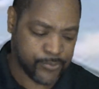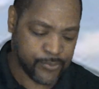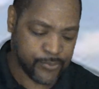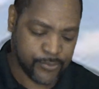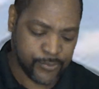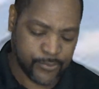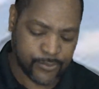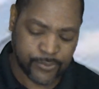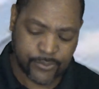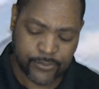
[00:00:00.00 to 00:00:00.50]

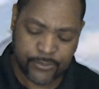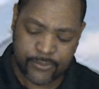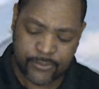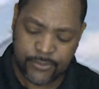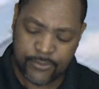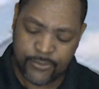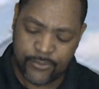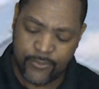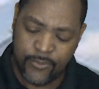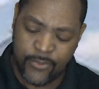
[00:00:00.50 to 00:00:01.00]

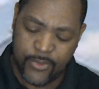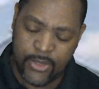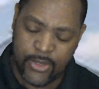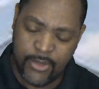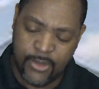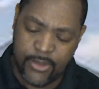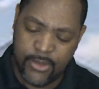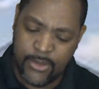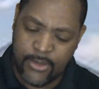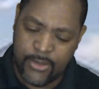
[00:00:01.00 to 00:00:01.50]

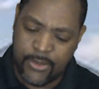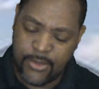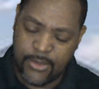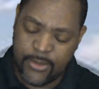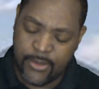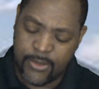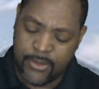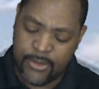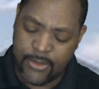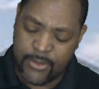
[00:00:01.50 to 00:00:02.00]

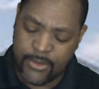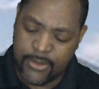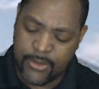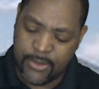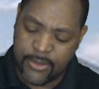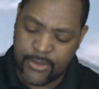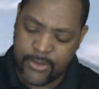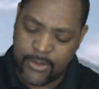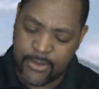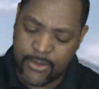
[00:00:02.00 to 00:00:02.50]

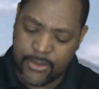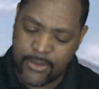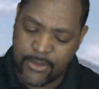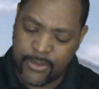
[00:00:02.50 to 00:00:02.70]
(no one is talking)